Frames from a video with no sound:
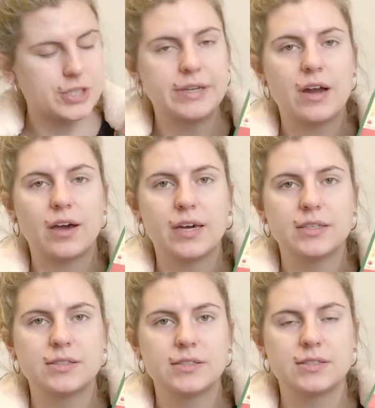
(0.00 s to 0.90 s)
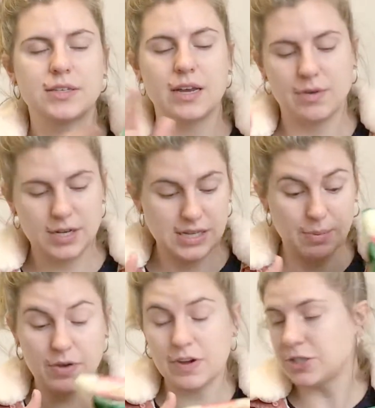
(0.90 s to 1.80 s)
nuggets. Anyway, because I'm
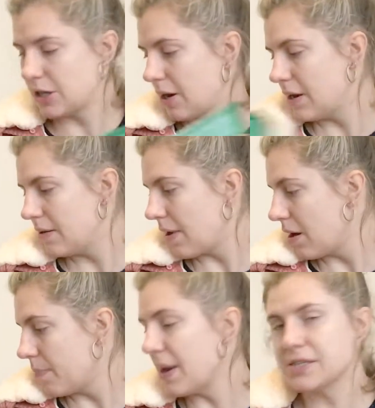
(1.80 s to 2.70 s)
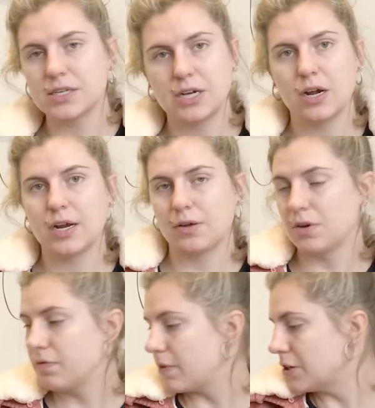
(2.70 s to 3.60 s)
a vegetarian or a pescatarian, I only
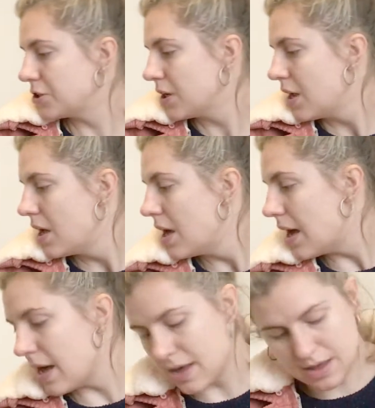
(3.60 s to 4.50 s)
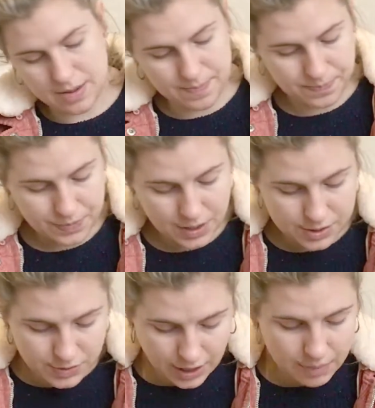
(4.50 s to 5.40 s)
eat fish.
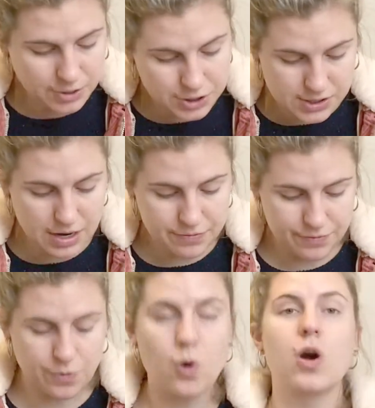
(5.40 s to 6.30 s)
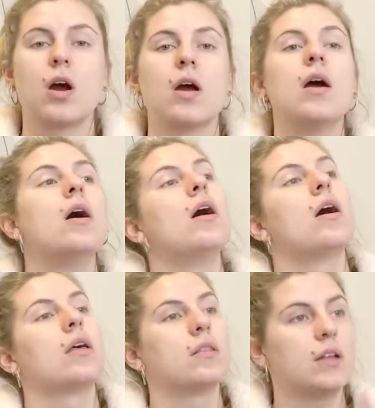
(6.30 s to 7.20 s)
So I got a bunch of stuff for
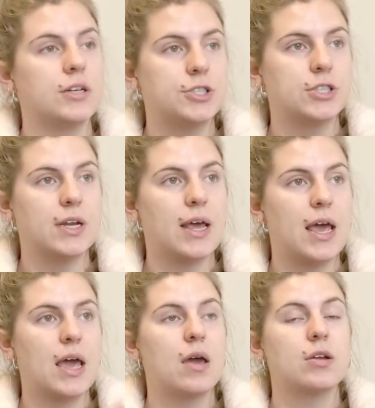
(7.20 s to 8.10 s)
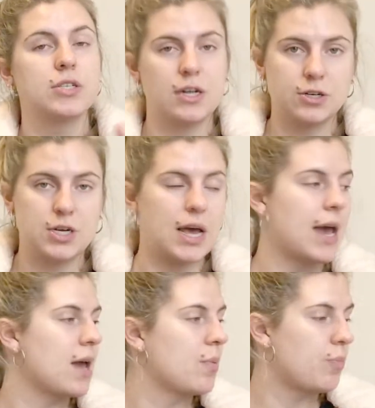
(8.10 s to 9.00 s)
lunch today, dinner
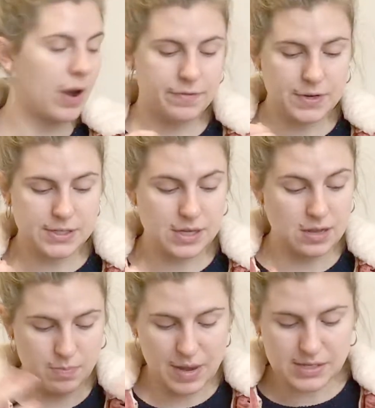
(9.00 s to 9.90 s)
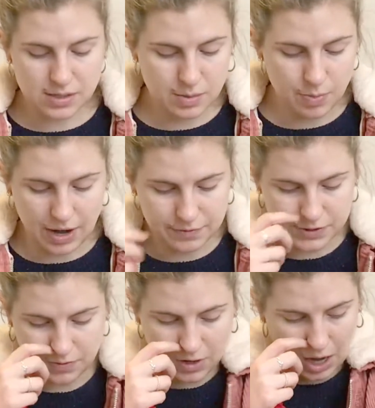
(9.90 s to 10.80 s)
tonight, breakfast, and then basically breakfast
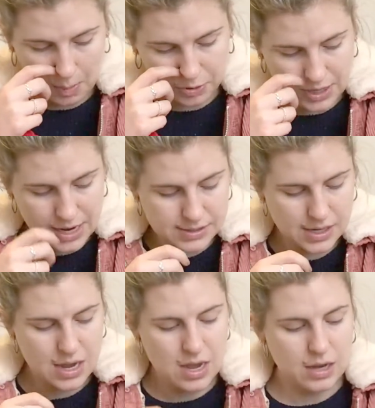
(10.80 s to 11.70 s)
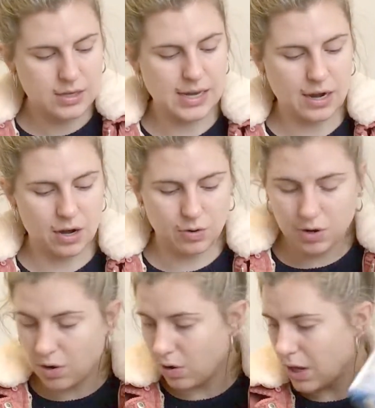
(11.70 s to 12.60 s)
for a couple days. Because I got
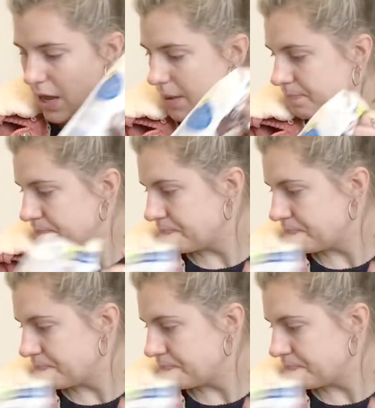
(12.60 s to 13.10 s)
granola.